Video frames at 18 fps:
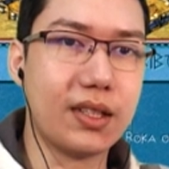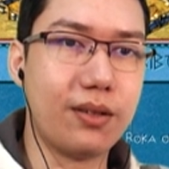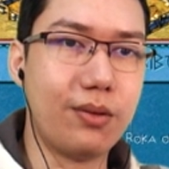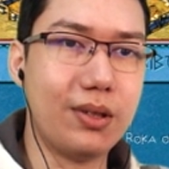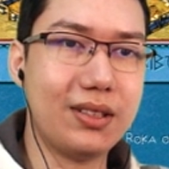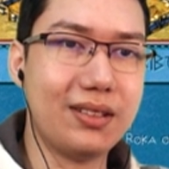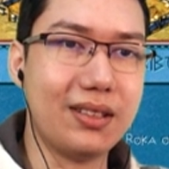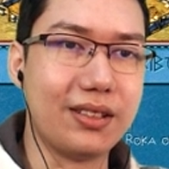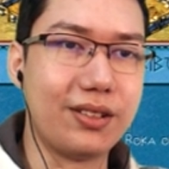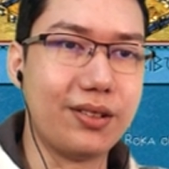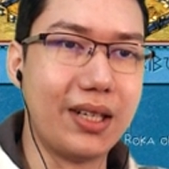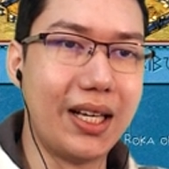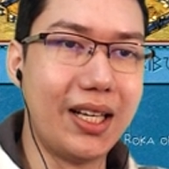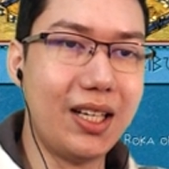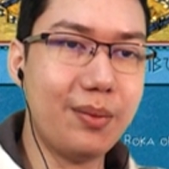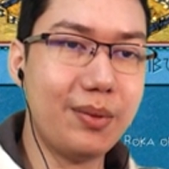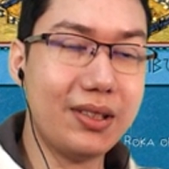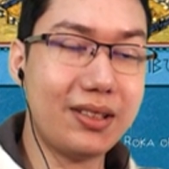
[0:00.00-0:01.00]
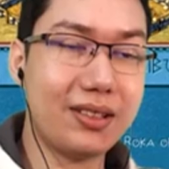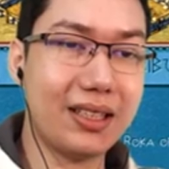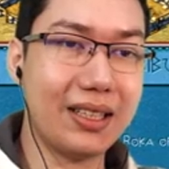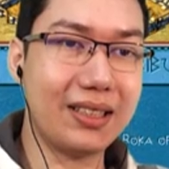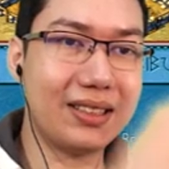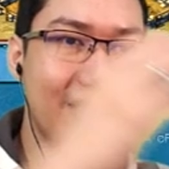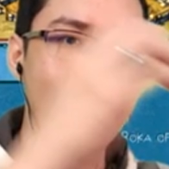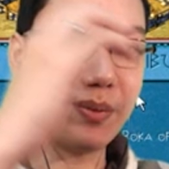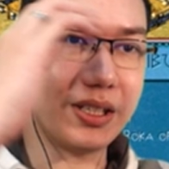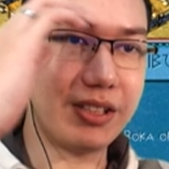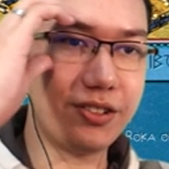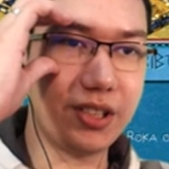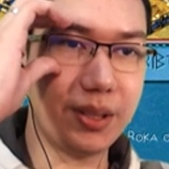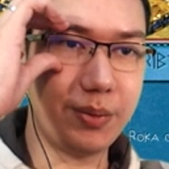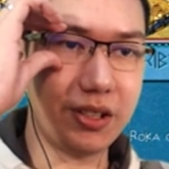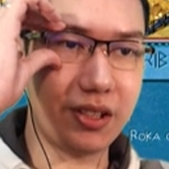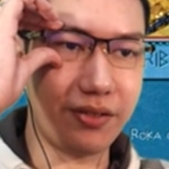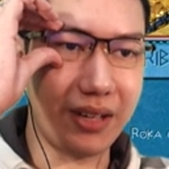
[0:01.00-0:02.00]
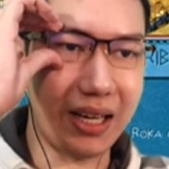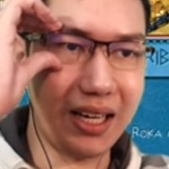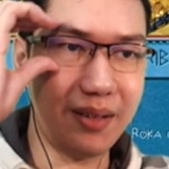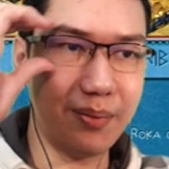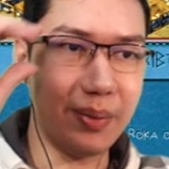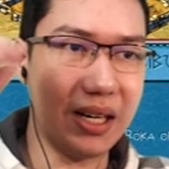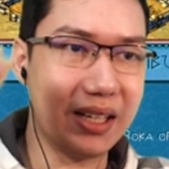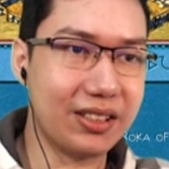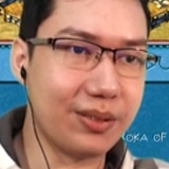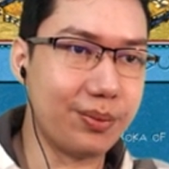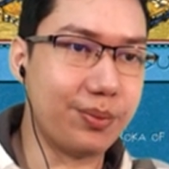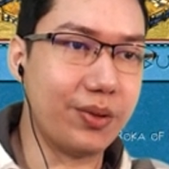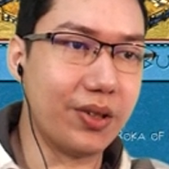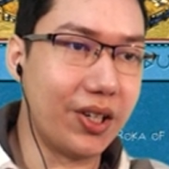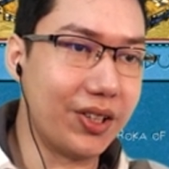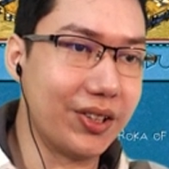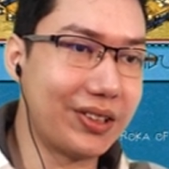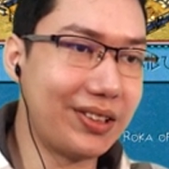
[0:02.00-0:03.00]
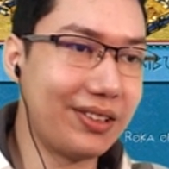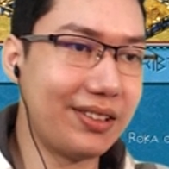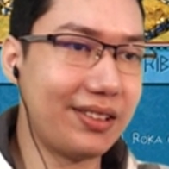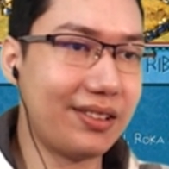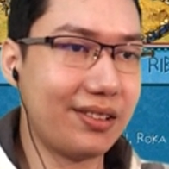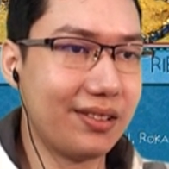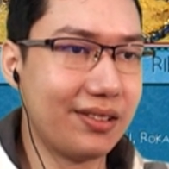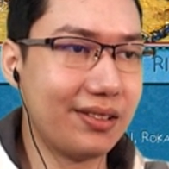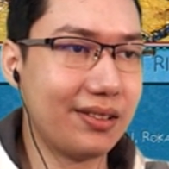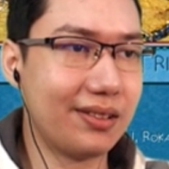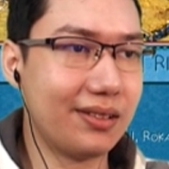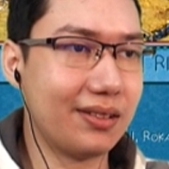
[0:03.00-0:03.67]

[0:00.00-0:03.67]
What's this? You're unable to accept my tribute of eight bars of bronze?